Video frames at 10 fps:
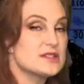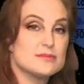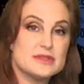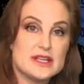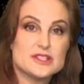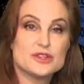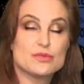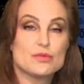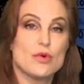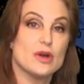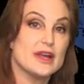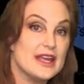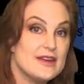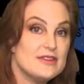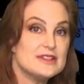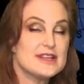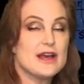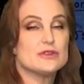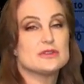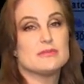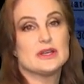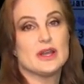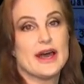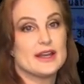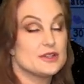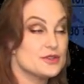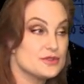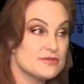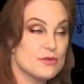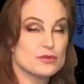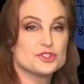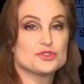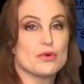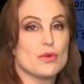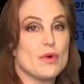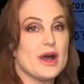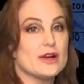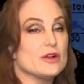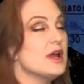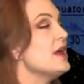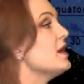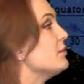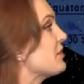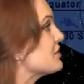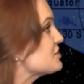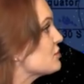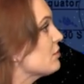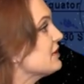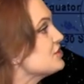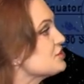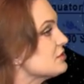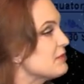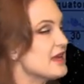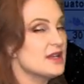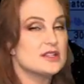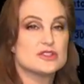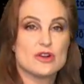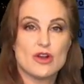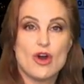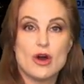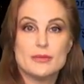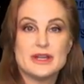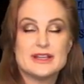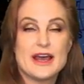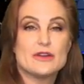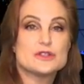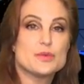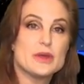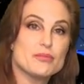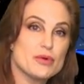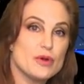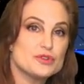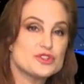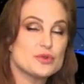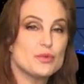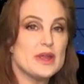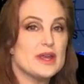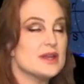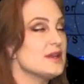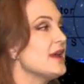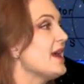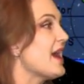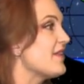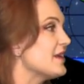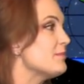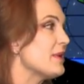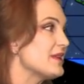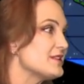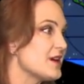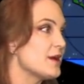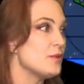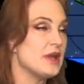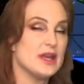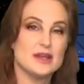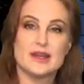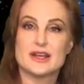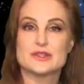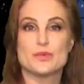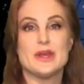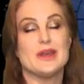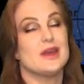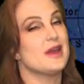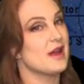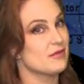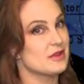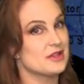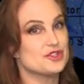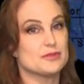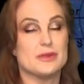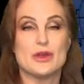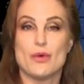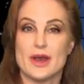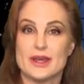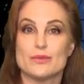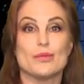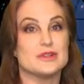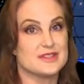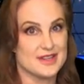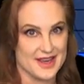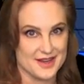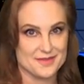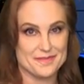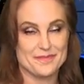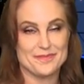get some decent aurora even down to mid-latitudes for a short while. But the storming should begin to start calming Calming down as we approach the weekend, and then by the time we hit next week, everything should be quiet once again.